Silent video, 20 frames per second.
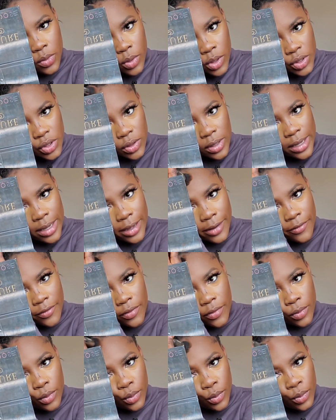What you
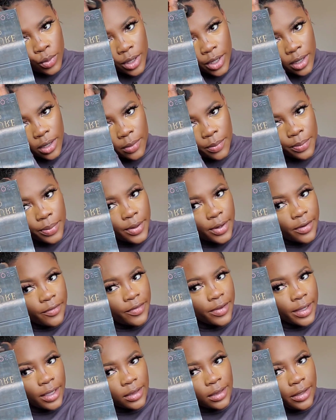have will work
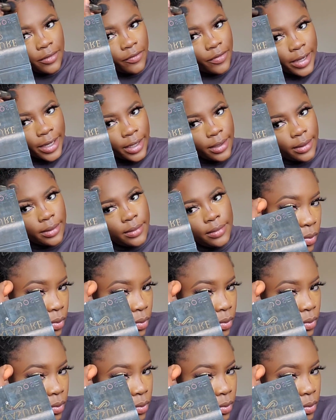perfectly fine.